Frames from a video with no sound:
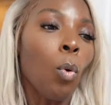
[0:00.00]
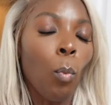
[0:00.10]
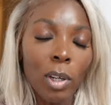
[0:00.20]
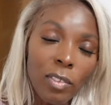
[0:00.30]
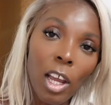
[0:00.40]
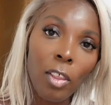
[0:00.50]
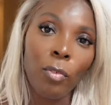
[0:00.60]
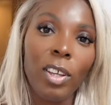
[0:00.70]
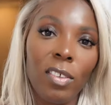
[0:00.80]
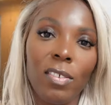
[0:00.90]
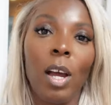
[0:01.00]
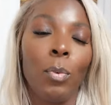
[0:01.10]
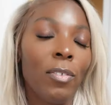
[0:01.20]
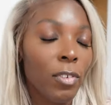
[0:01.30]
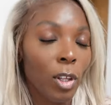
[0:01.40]
One of the other reasons that
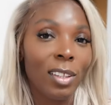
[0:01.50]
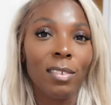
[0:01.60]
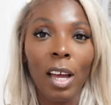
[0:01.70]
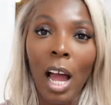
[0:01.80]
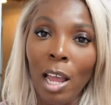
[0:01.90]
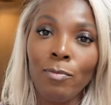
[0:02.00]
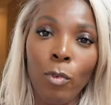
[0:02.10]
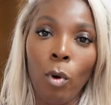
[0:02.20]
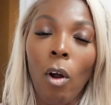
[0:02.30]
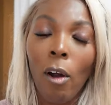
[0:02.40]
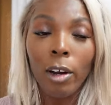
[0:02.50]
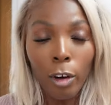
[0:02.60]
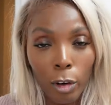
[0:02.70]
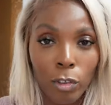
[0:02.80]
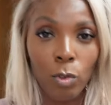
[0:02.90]
we feel it's time for our
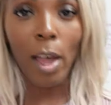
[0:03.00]
girls to